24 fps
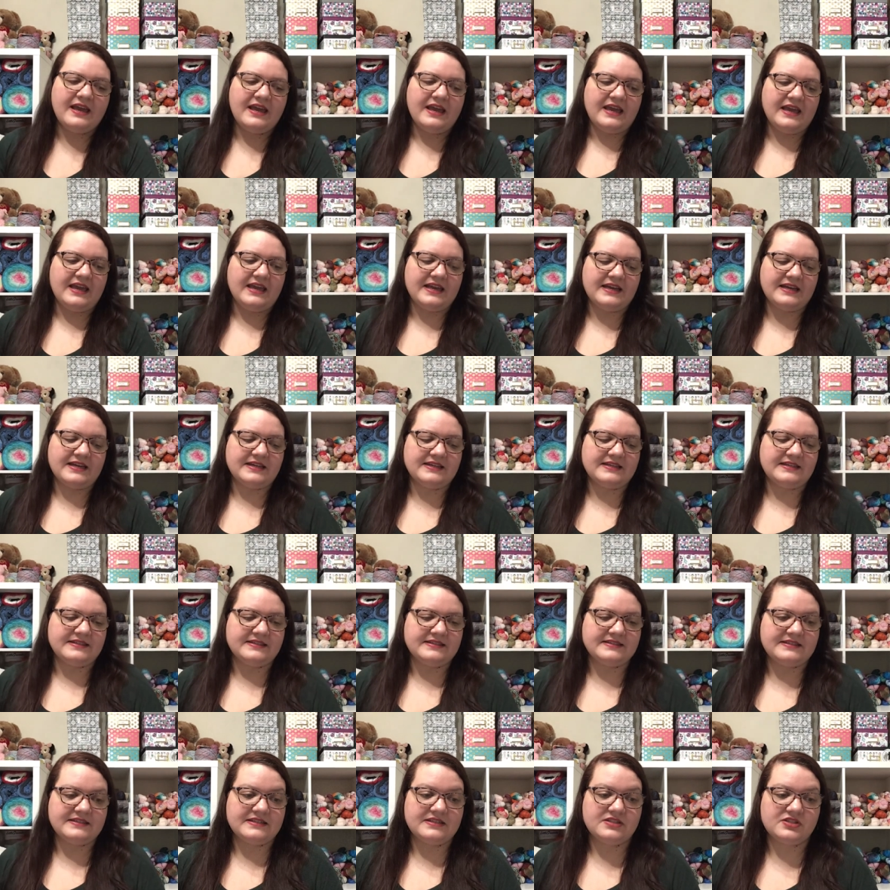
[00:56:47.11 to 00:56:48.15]
And
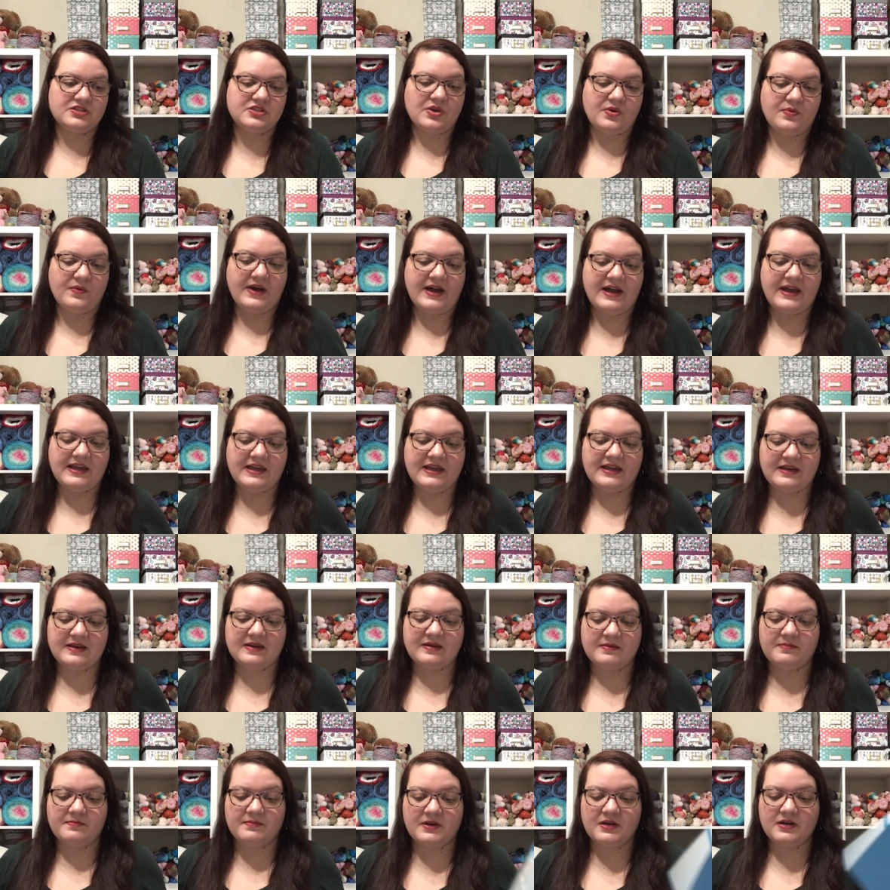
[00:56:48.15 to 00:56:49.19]
so I
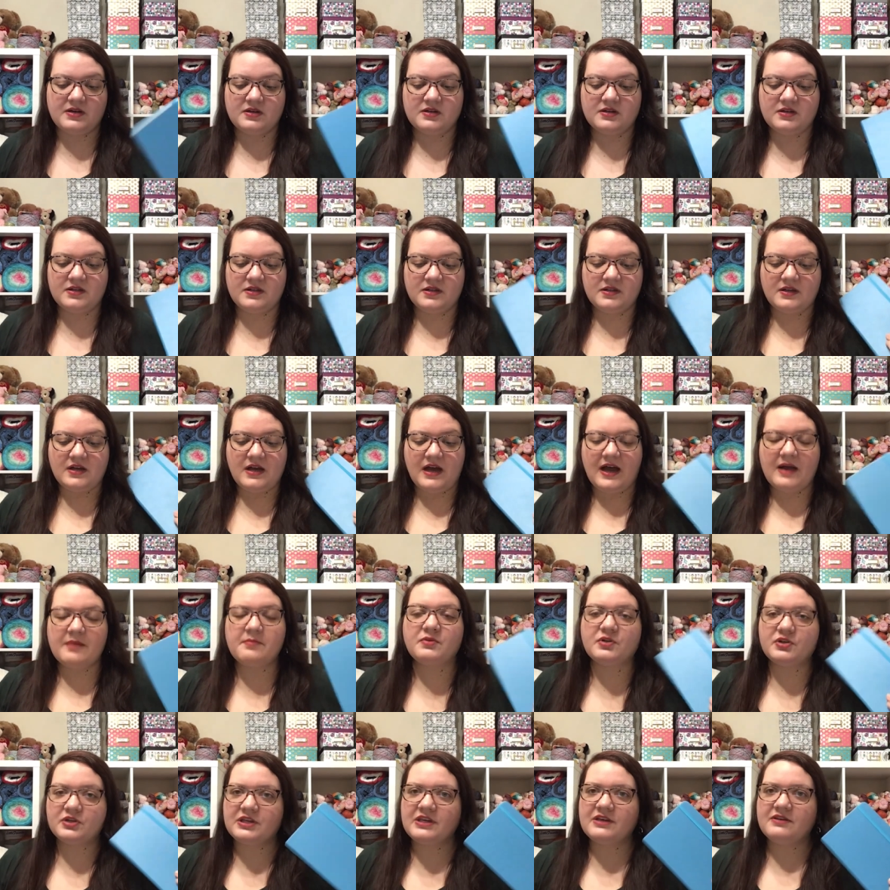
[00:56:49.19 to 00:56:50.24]
am, I'm
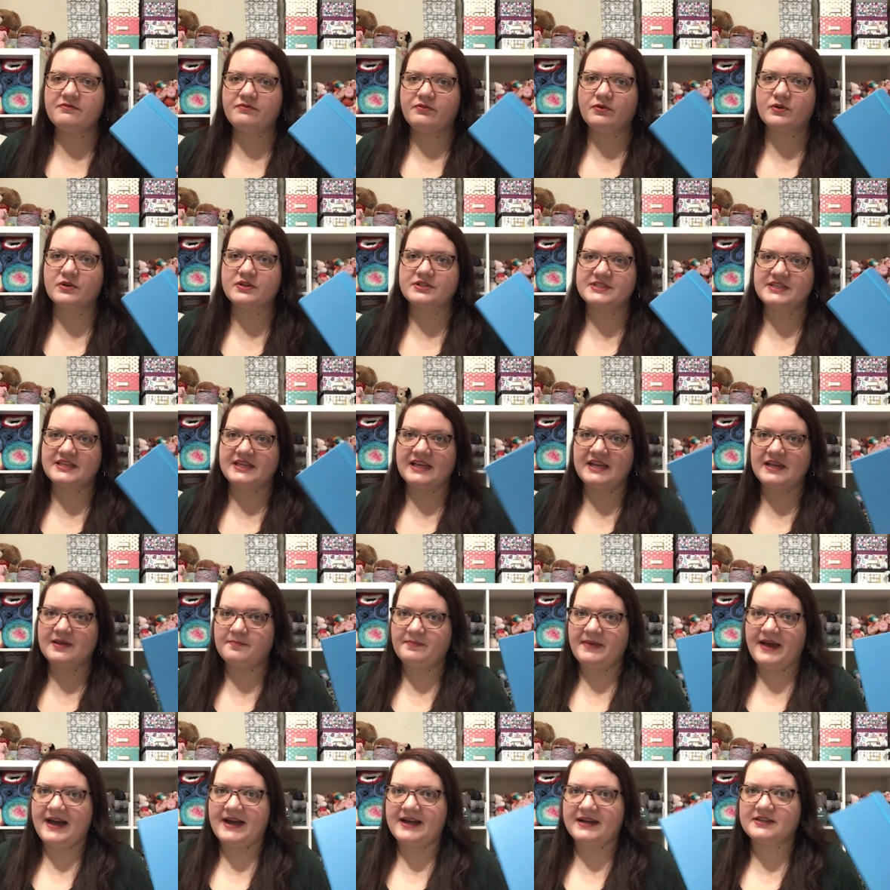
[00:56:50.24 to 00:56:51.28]
looking forward to getting
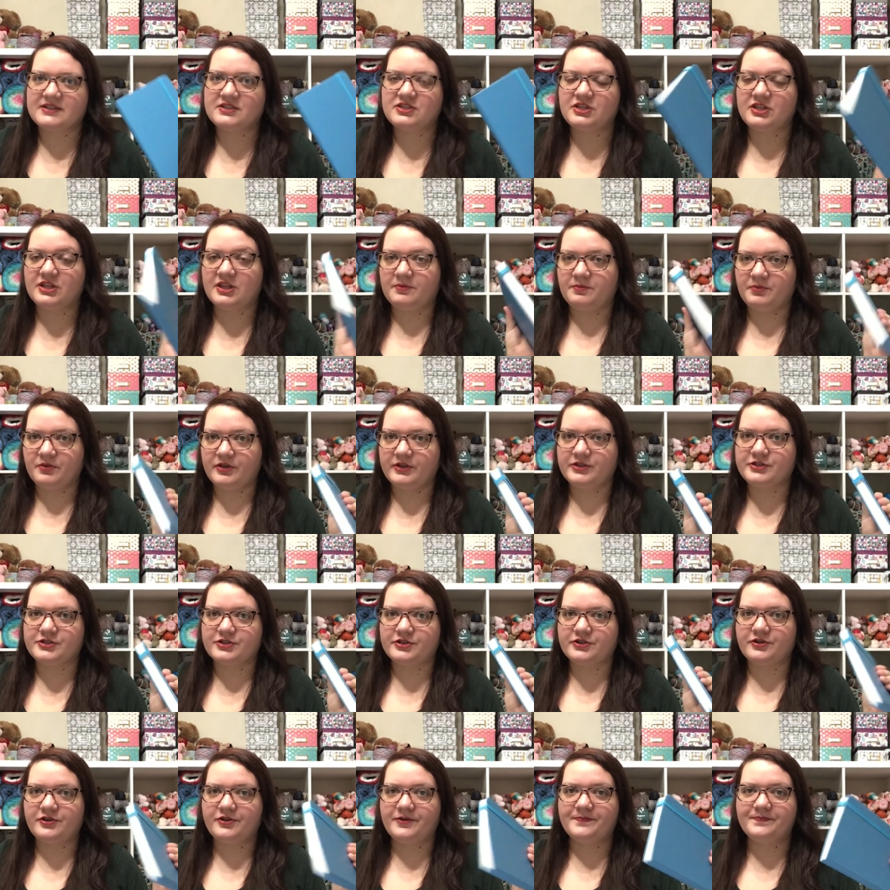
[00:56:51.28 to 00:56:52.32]
back to the bullet
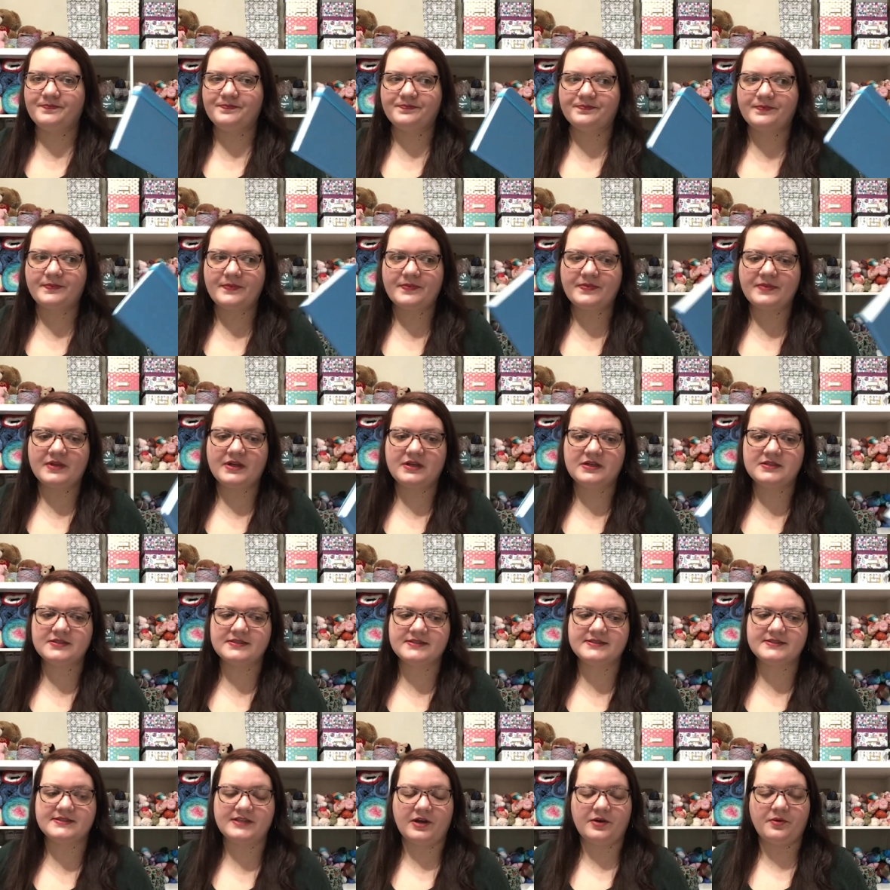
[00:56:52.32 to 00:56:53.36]
journal.
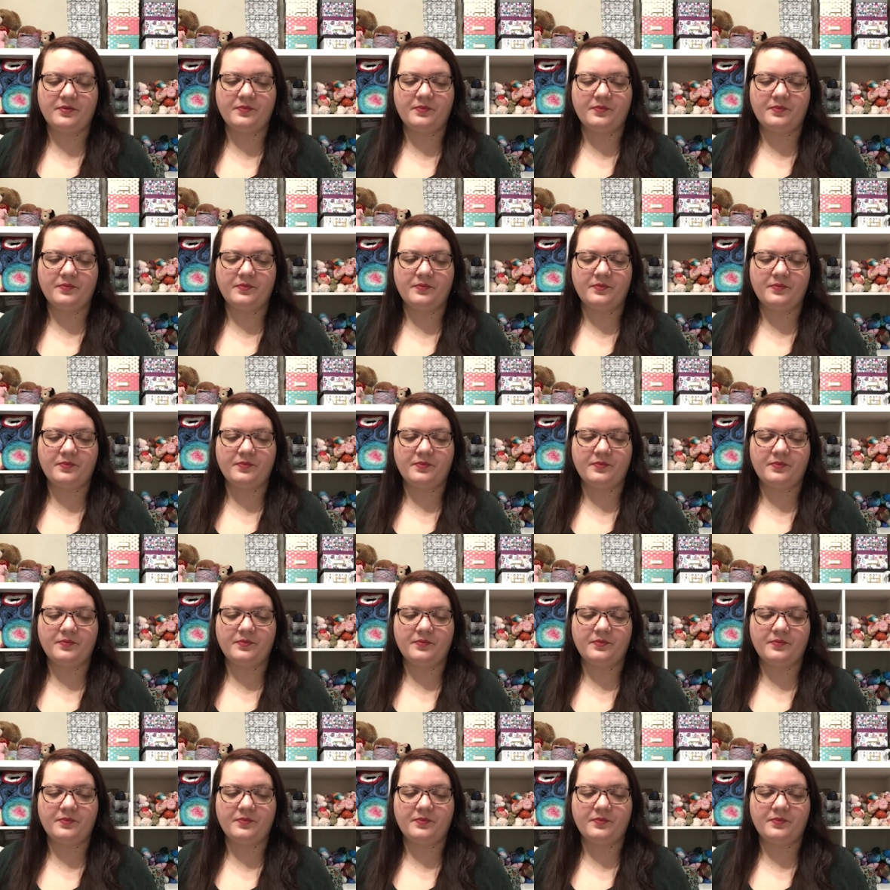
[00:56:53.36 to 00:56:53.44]
So